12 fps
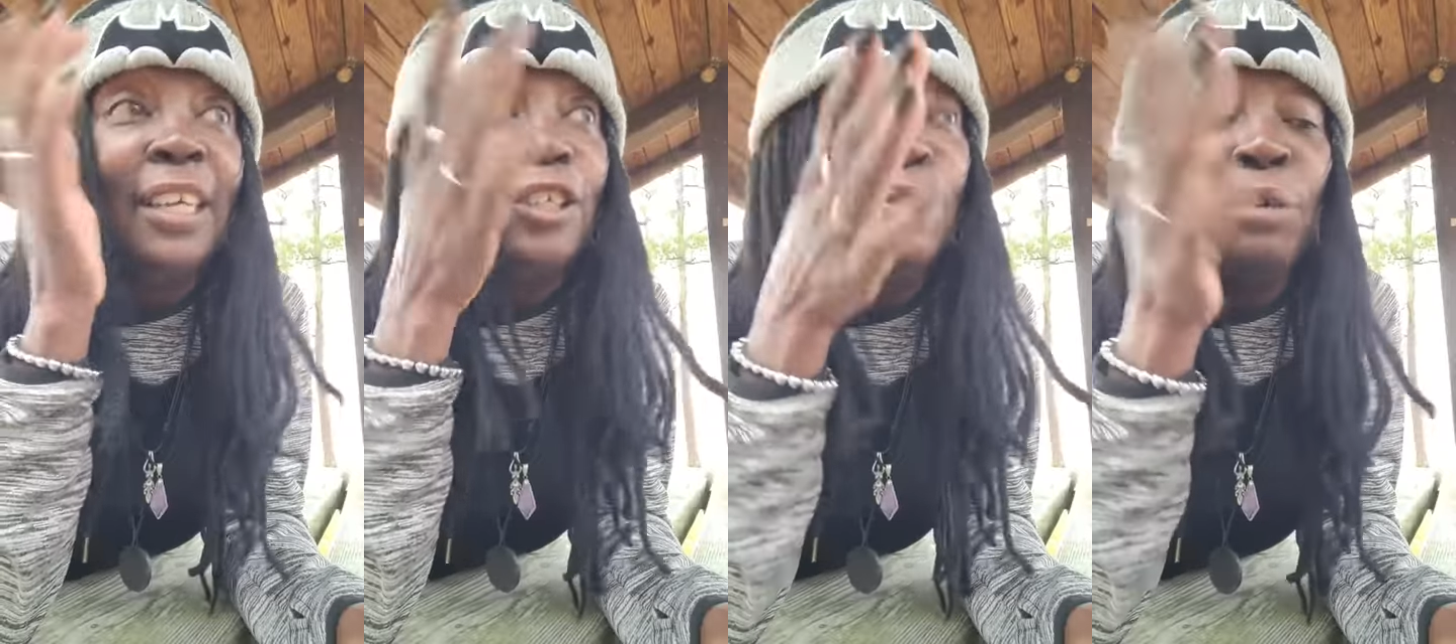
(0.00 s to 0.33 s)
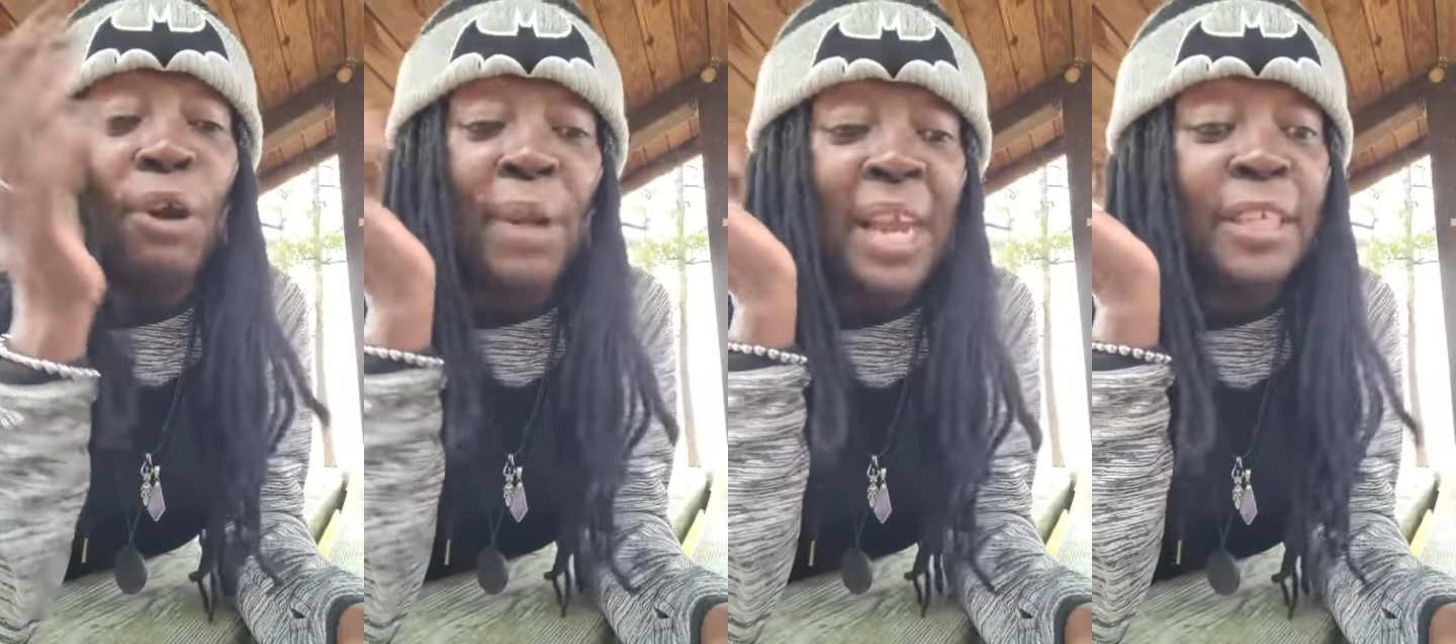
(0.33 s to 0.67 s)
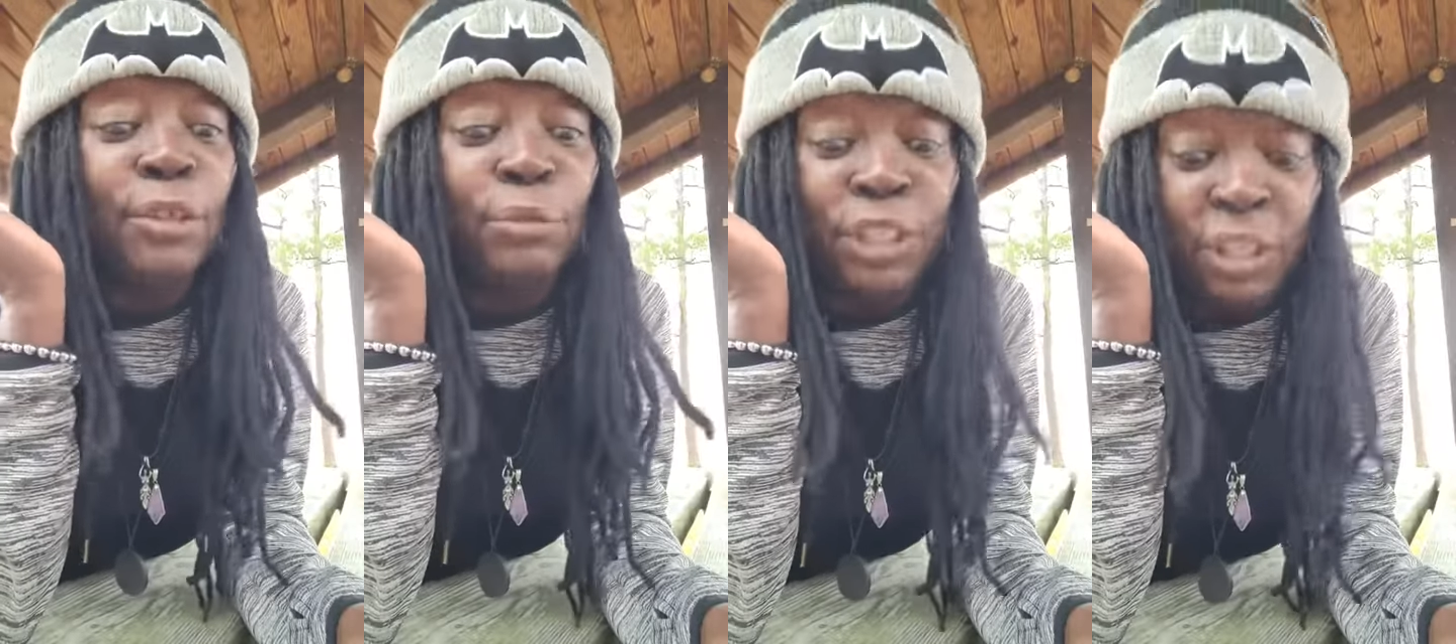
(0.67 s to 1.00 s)
You go ahead
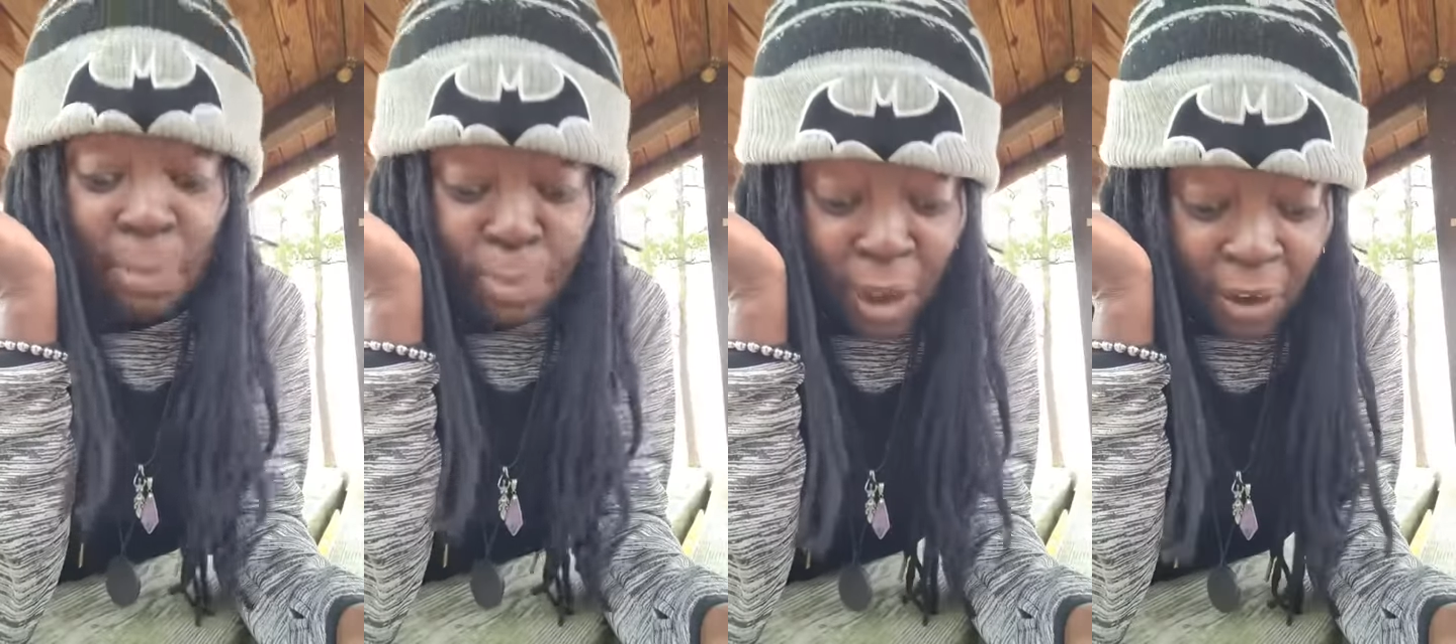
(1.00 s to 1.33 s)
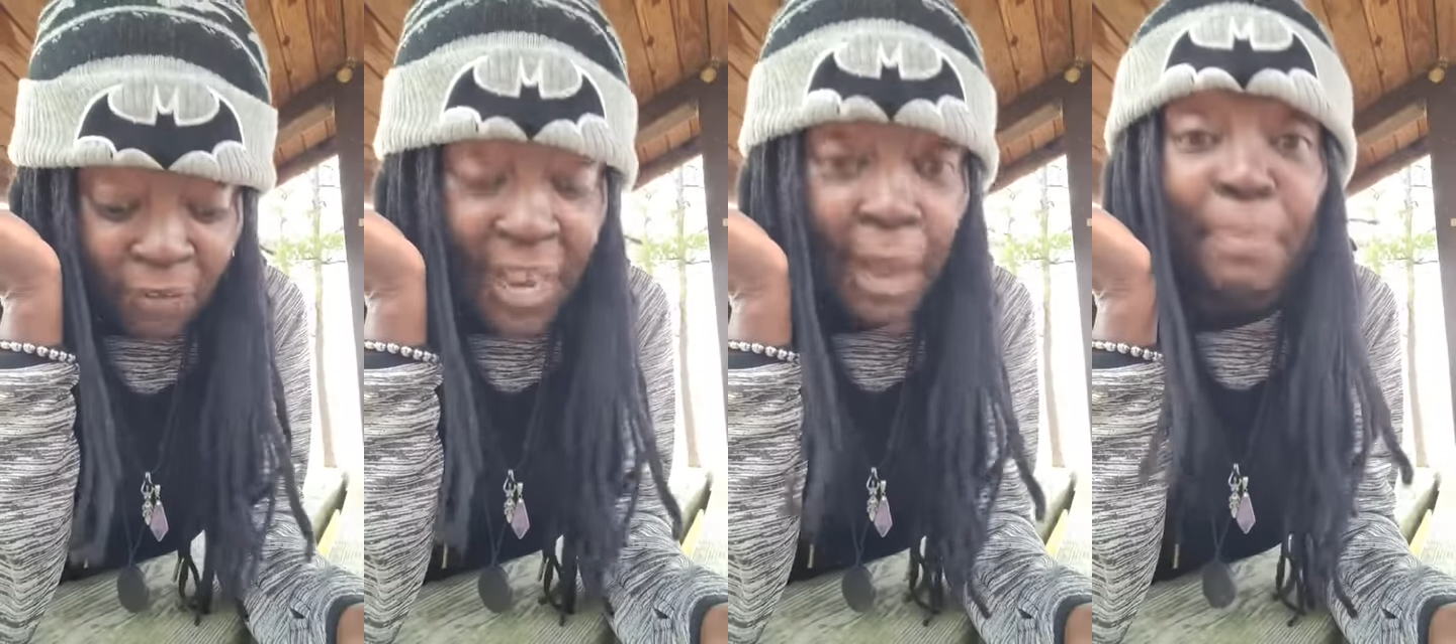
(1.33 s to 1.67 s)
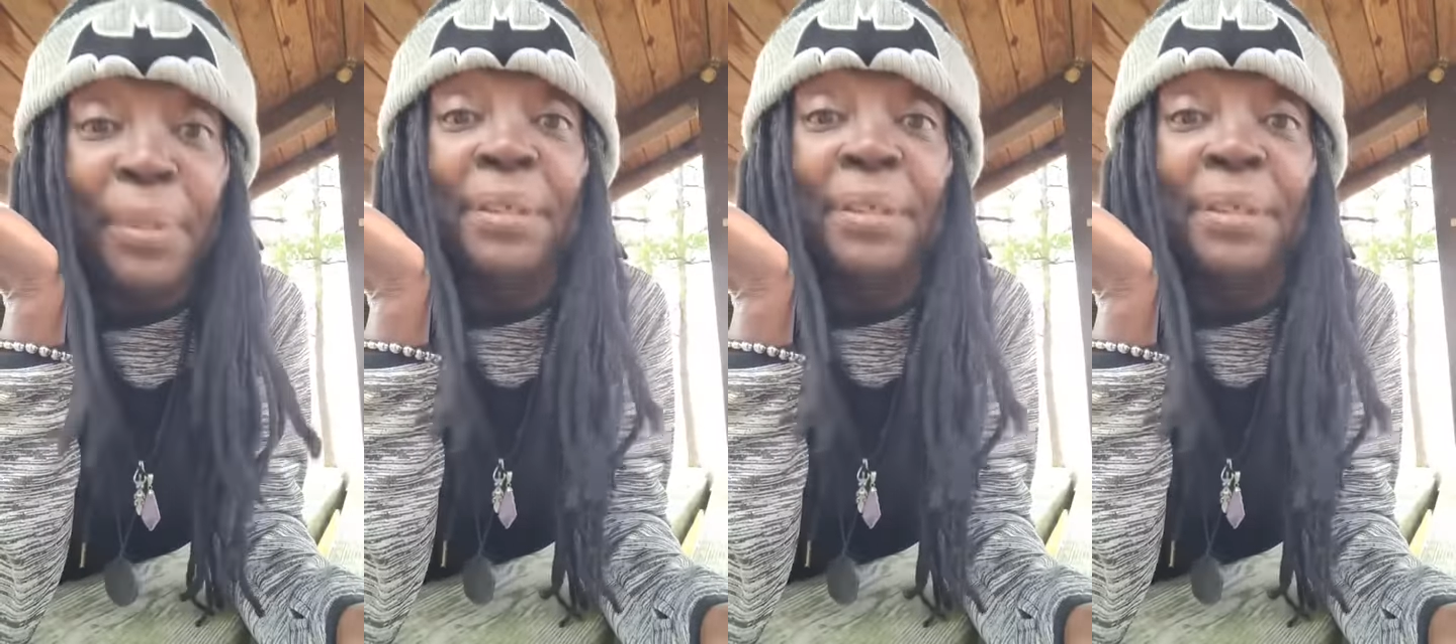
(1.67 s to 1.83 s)
and you jump off that